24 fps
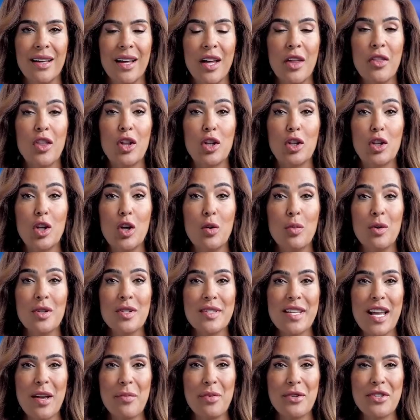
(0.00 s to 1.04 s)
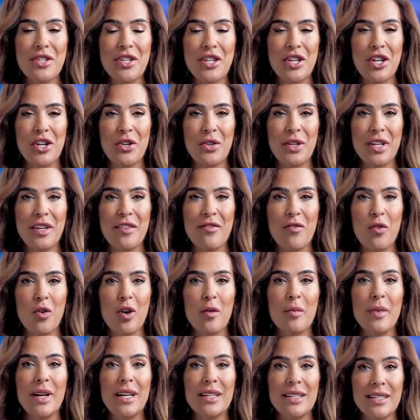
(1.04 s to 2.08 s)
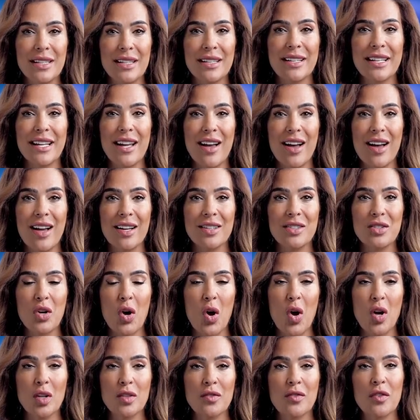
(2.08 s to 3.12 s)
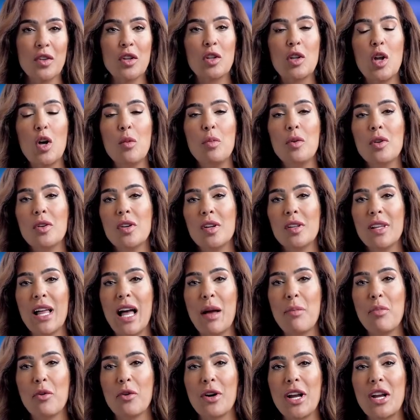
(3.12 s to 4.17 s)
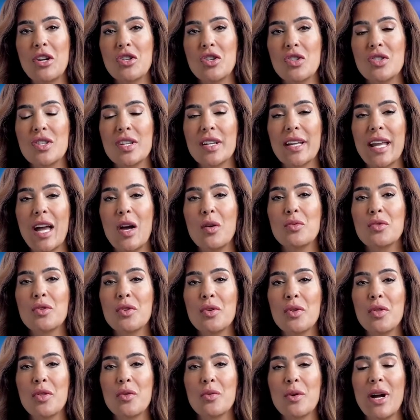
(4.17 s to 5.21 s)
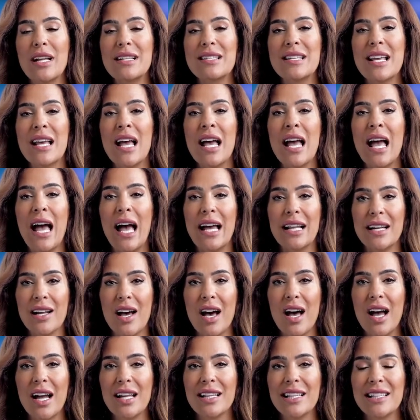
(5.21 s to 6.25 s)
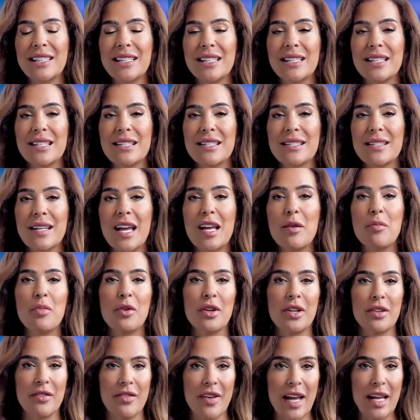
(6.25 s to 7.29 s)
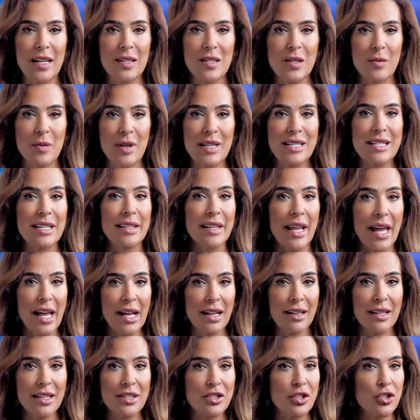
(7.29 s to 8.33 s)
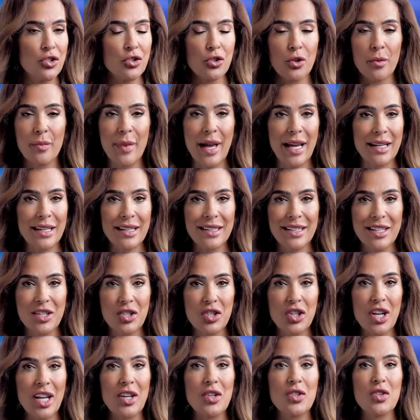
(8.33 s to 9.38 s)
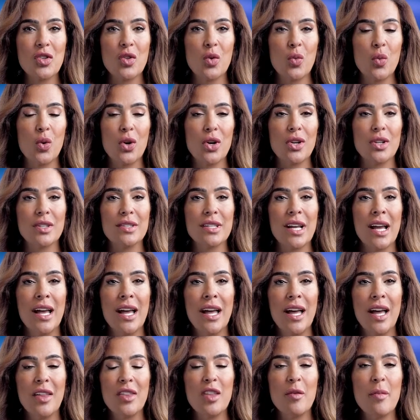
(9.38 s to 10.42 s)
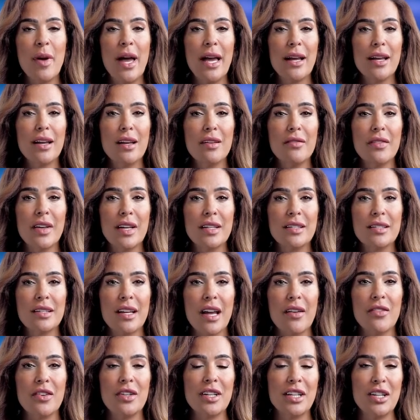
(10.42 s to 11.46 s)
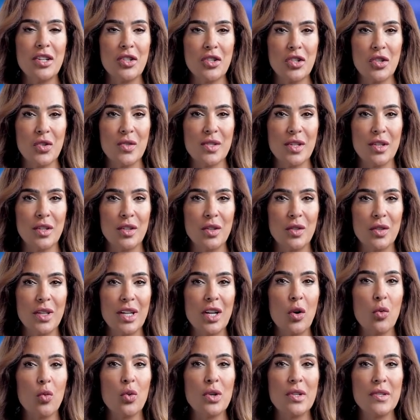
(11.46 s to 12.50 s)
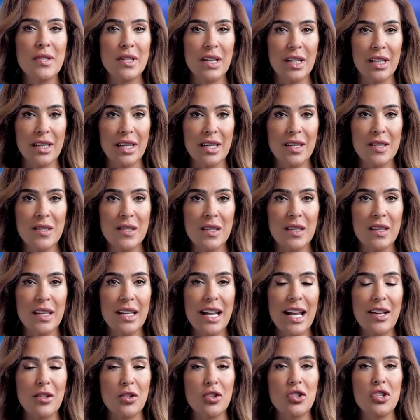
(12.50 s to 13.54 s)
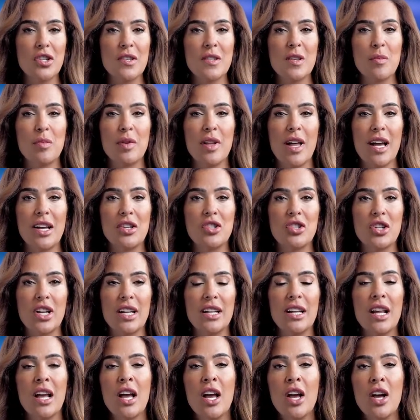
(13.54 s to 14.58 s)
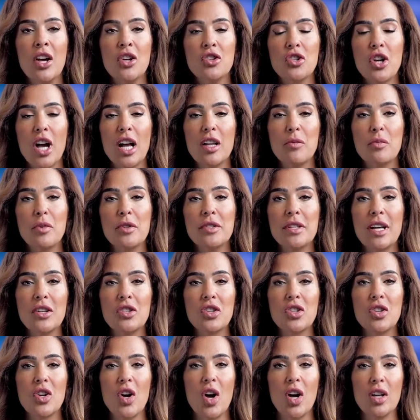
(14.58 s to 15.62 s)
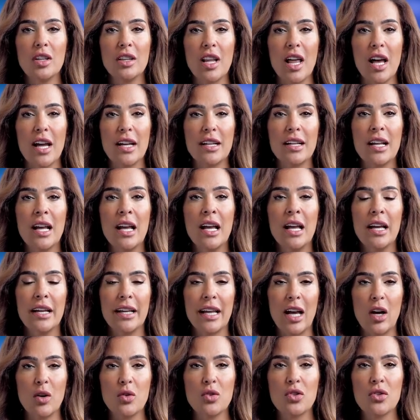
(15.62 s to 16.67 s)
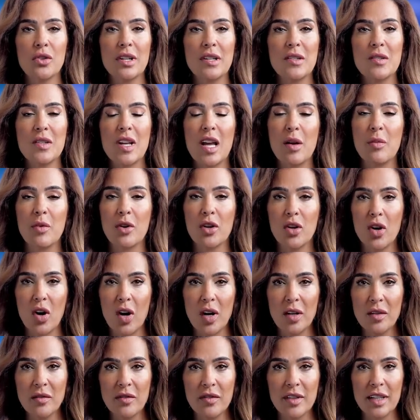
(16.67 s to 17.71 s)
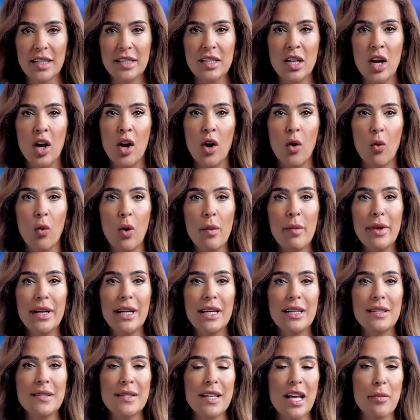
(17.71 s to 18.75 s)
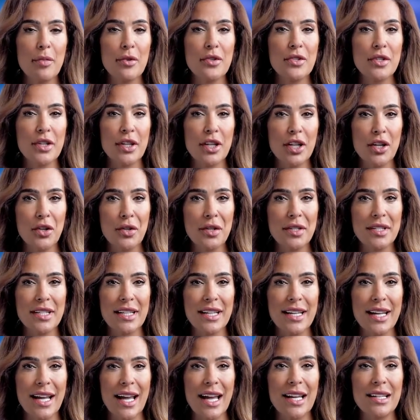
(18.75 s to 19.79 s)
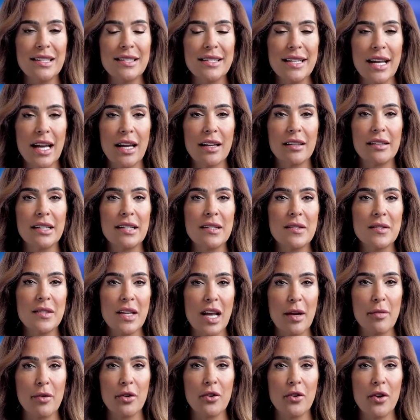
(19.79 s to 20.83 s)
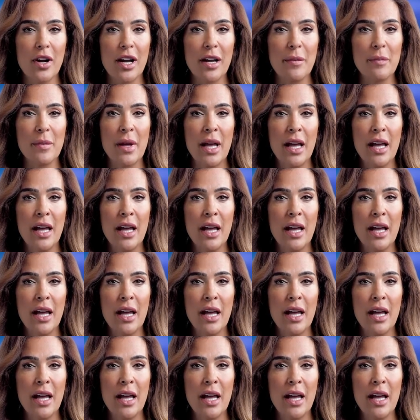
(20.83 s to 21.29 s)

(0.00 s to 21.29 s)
The Global Cybersecurity Forum in Riyadh called for global collaboration to counter threats and highlighted cyber advancements likely to dramatically change the world. The mega event covered issues including resilience in the energy supply chain, child protection online, countering cyber conflict, women in cybersecurity, and tackling cybercrime.